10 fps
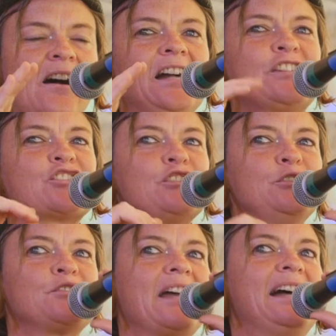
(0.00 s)
I
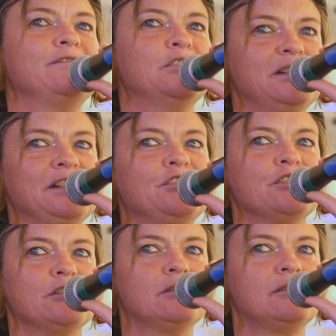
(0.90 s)
choose to have no
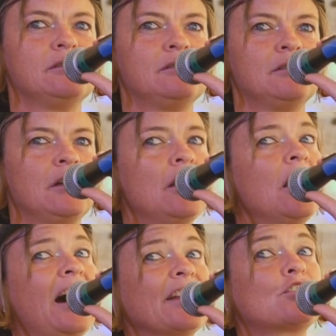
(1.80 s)
issue.
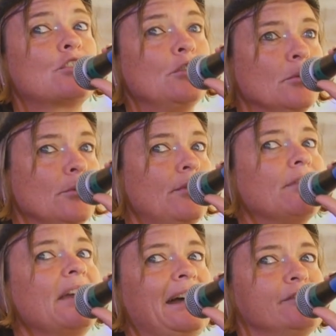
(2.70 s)
I choose
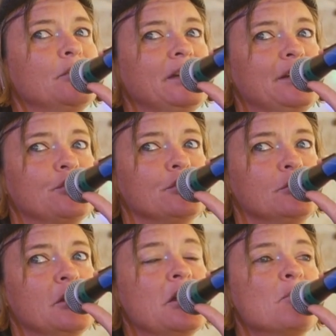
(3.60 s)
to have no
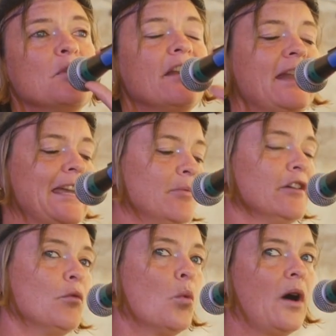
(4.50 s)
issue with the label
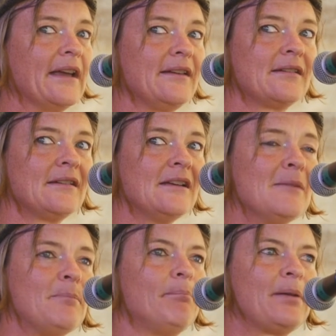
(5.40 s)
of white,
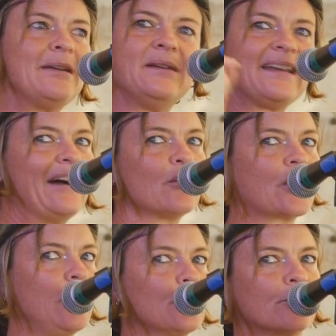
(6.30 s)
but pin me down
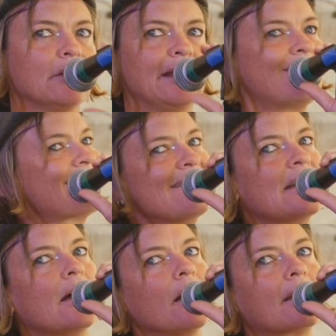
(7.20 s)
culturally
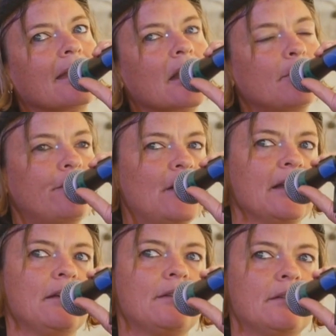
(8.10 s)
and I'll kick up a
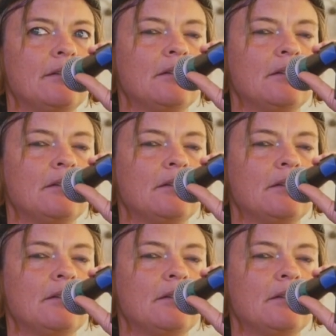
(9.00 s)
fight.